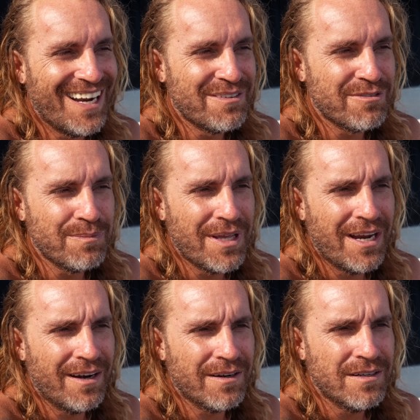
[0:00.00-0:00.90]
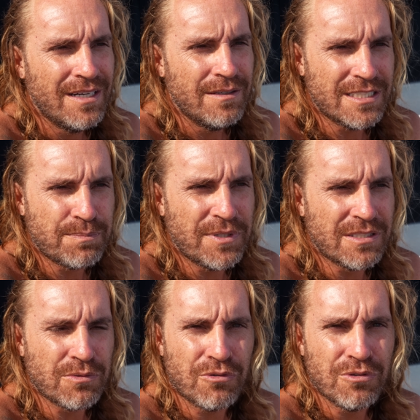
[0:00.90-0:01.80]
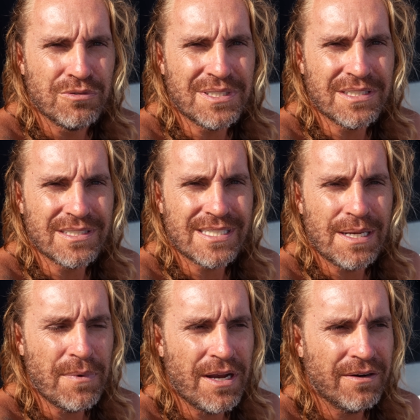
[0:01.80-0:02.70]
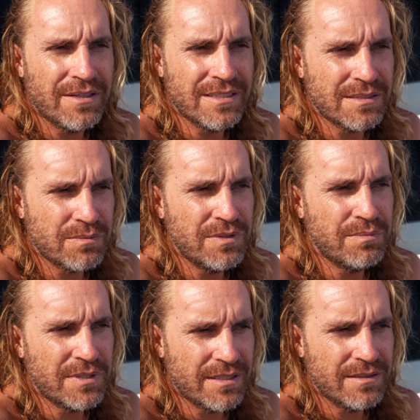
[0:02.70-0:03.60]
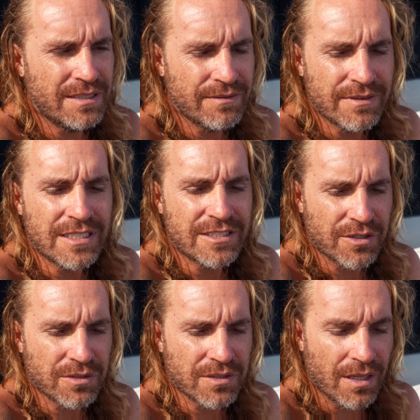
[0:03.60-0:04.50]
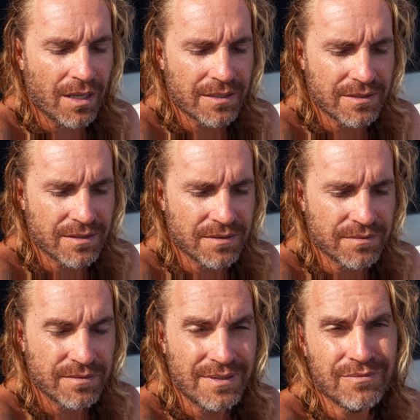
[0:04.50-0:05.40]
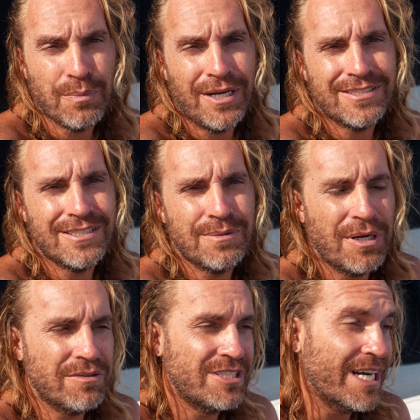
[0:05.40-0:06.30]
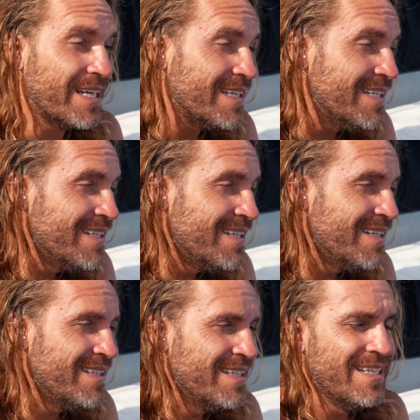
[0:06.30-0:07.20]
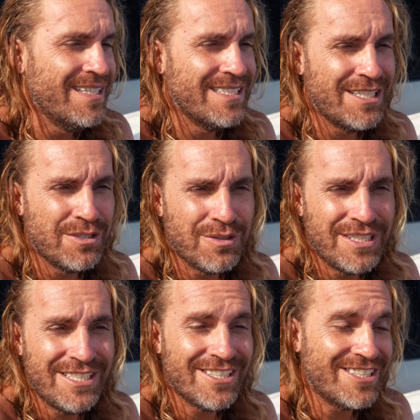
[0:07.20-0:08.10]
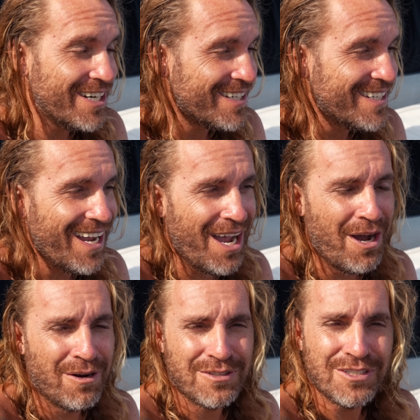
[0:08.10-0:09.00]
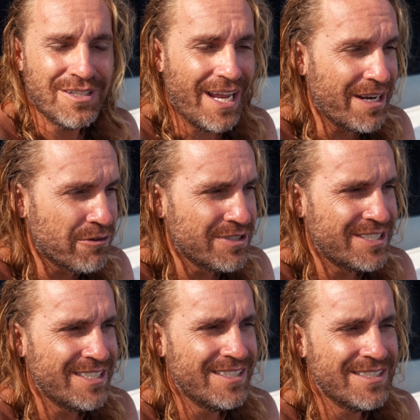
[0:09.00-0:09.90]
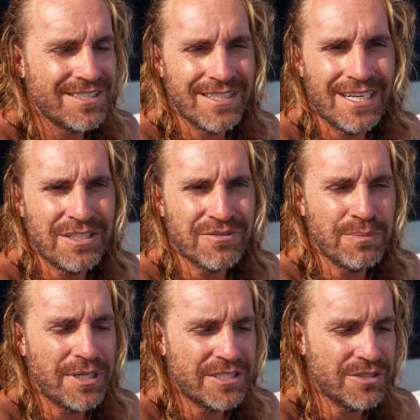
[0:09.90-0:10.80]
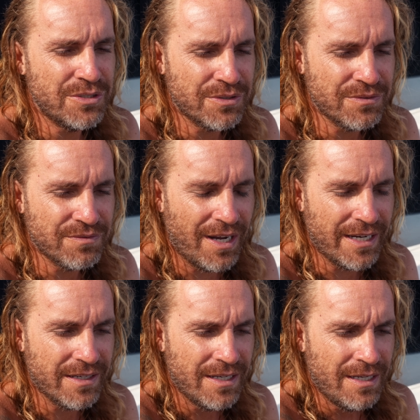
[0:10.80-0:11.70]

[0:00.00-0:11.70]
And from there, just because we're cruising in the same areas, we've been giving each other a lot of information about checking in to Indonesia, checking out, good anchorages, any information you can find,